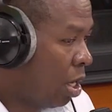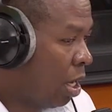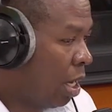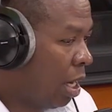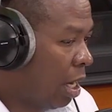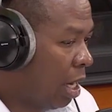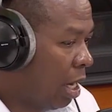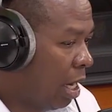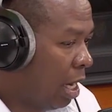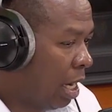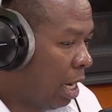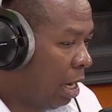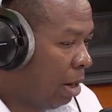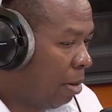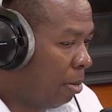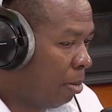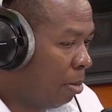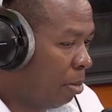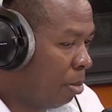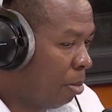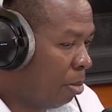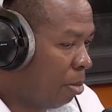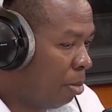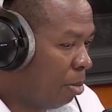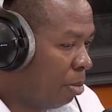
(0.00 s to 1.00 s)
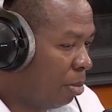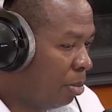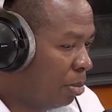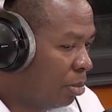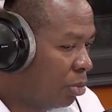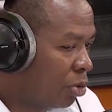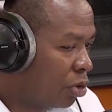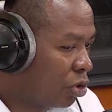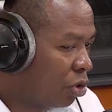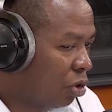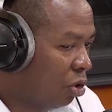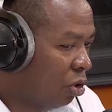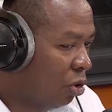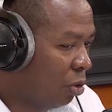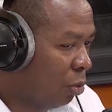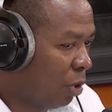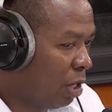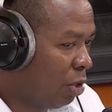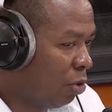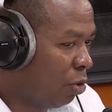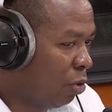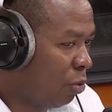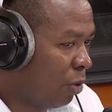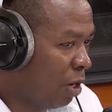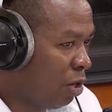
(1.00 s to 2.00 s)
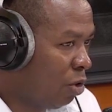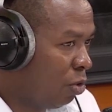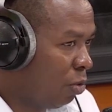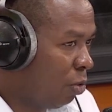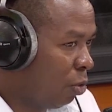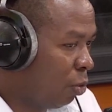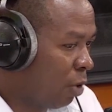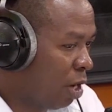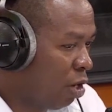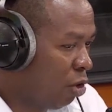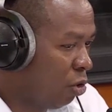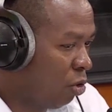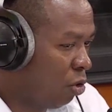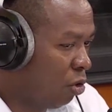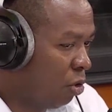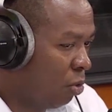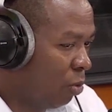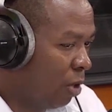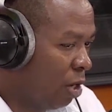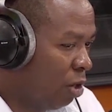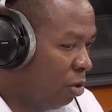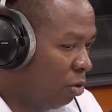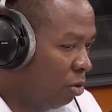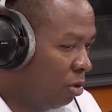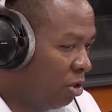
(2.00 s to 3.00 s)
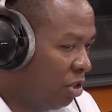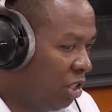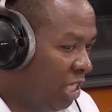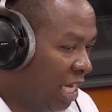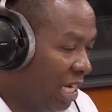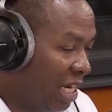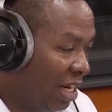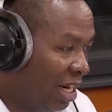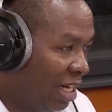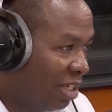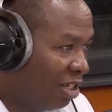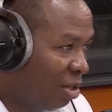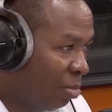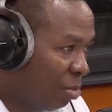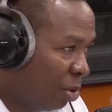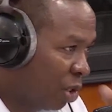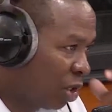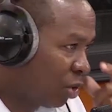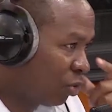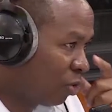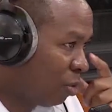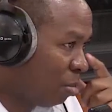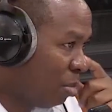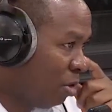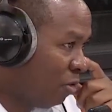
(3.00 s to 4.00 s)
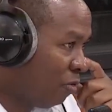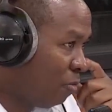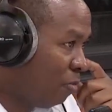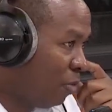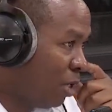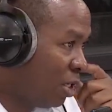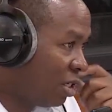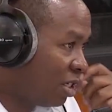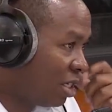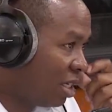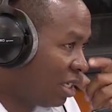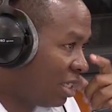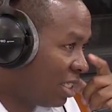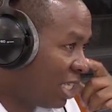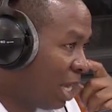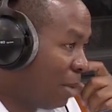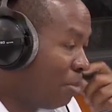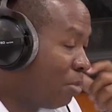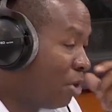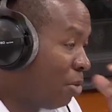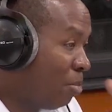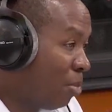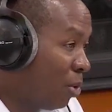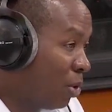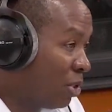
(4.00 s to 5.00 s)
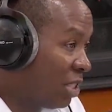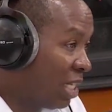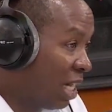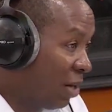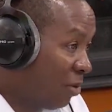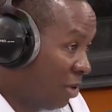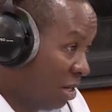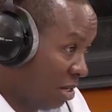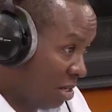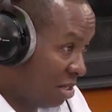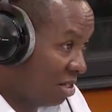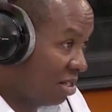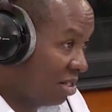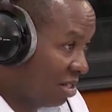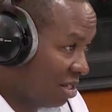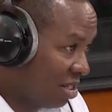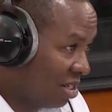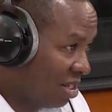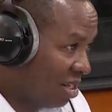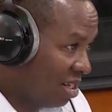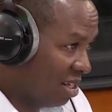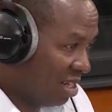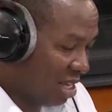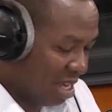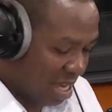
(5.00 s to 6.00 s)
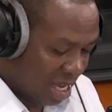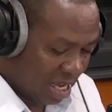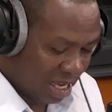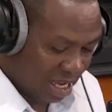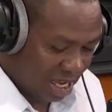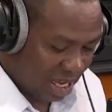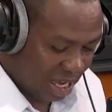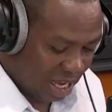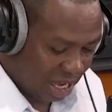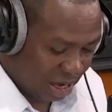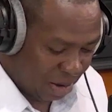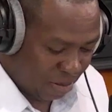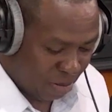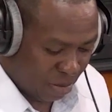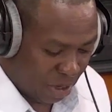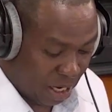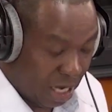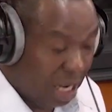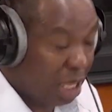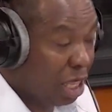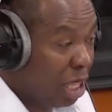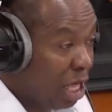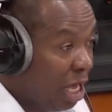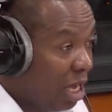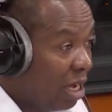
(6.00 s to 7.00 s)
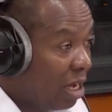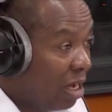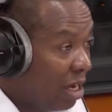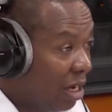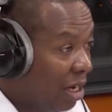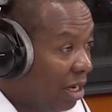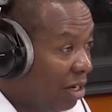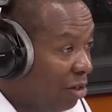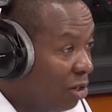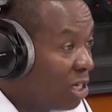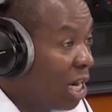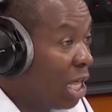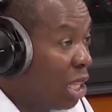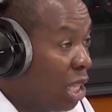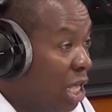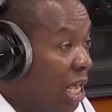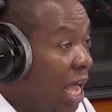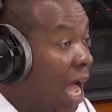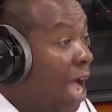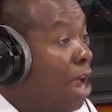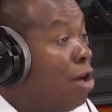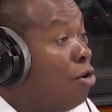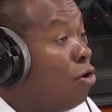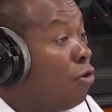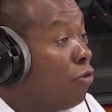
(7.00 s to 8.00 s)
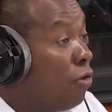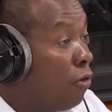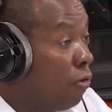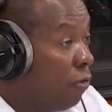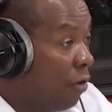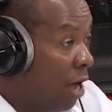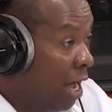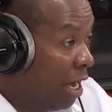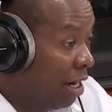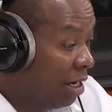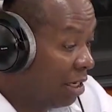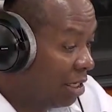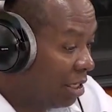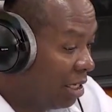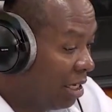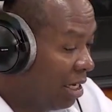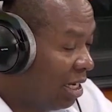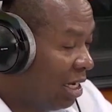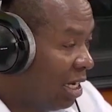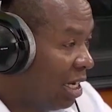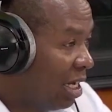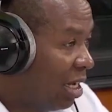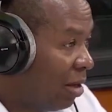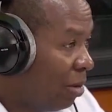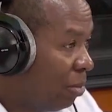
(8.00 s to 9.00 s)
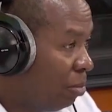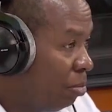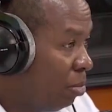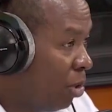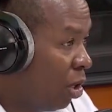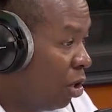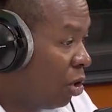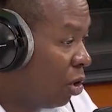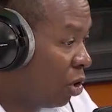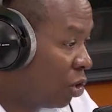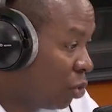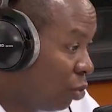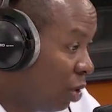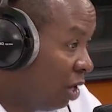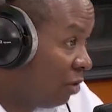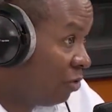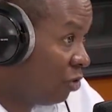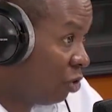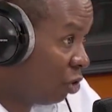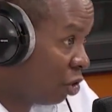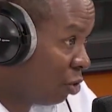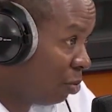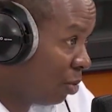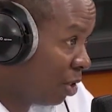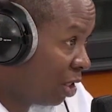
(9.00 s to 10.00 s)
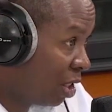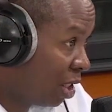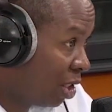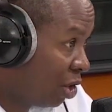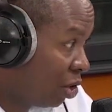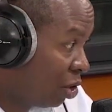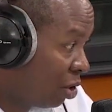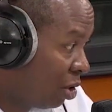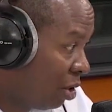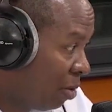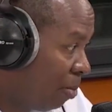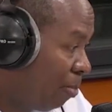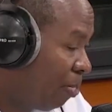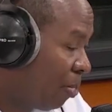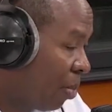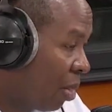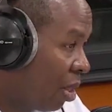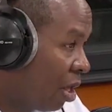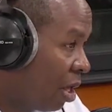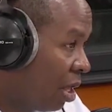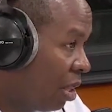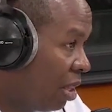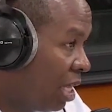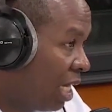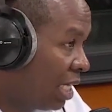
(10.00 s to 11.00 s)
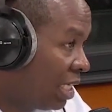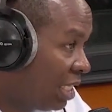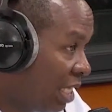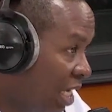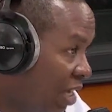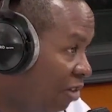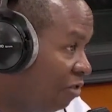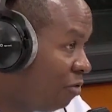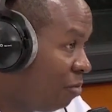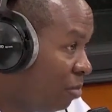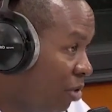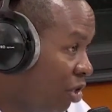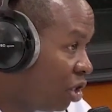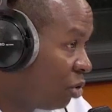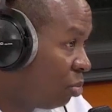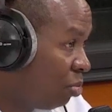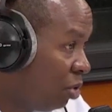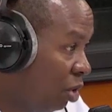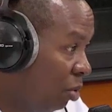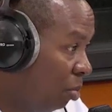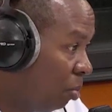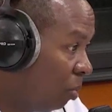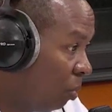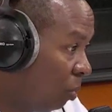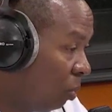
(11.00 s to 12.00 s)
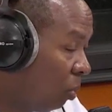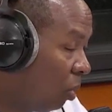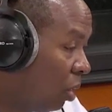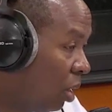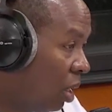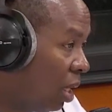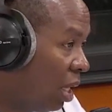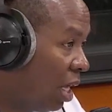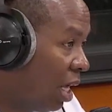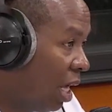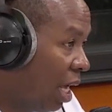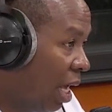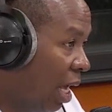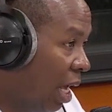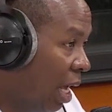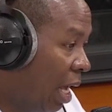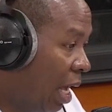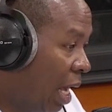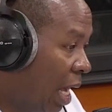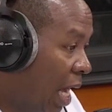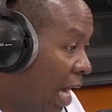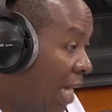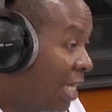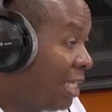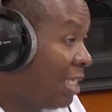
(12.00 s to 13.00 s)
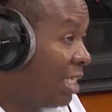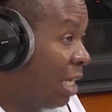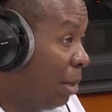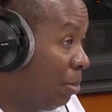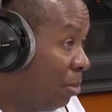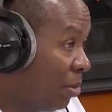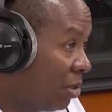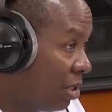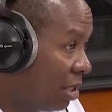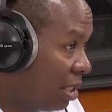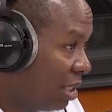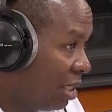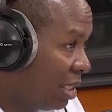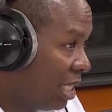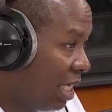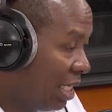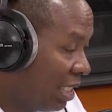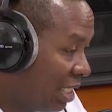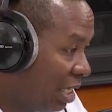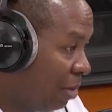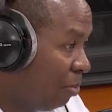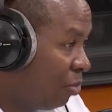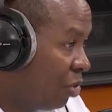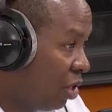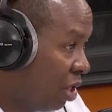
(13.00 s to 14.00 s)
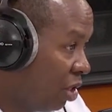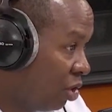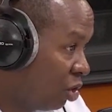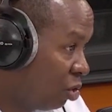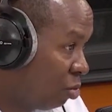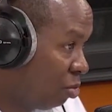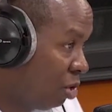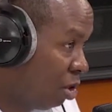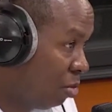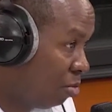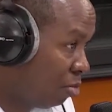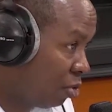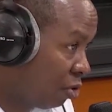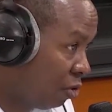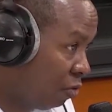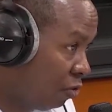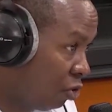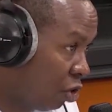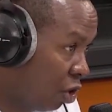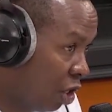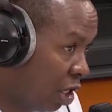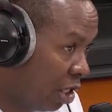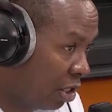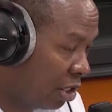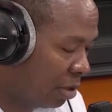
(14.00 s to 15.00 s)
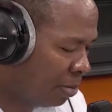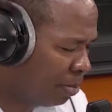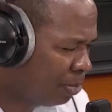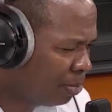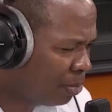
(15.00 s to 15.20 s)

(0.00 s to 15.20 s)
So when you generate reports from IFMIS, some reports are quite. I know for a fact, because we have documentation, that the IFMIS people accept that some things to be improved on it.